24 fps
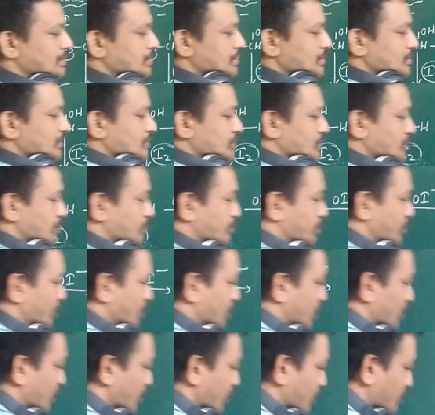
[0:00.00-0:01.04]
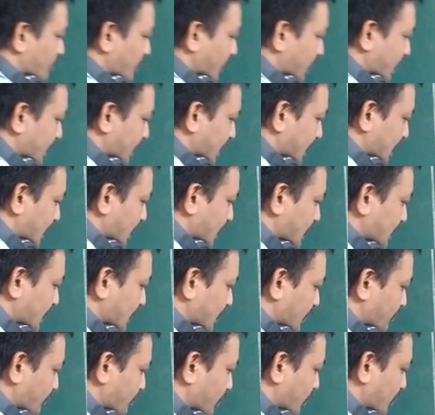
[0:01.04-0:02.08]
So followed by
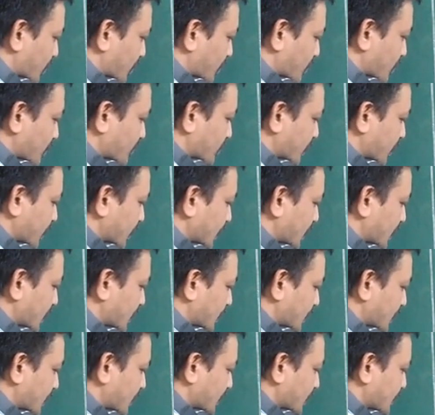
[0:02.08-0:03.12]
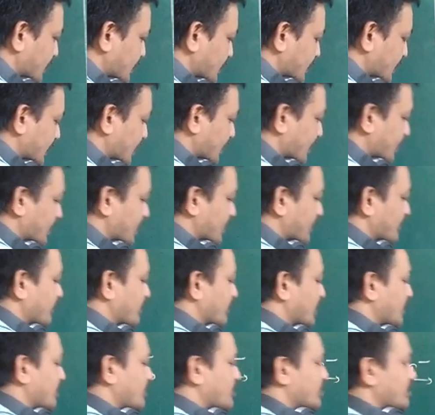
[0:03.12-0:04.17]
delta, these are
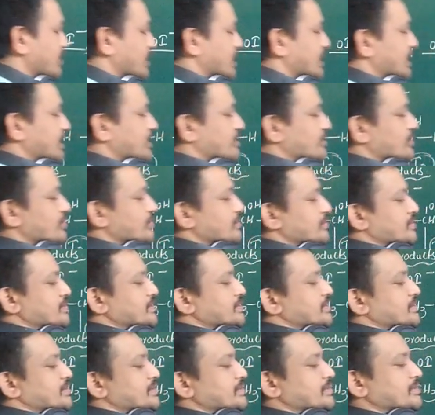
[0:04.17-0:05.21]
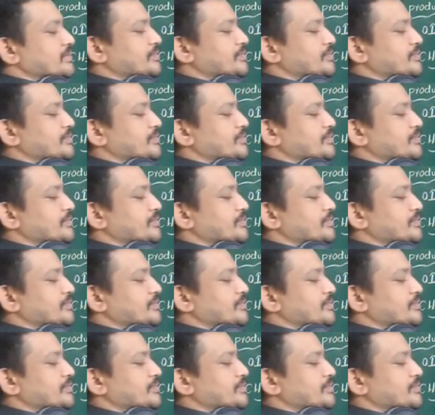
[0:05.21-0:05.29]
convert to ketones.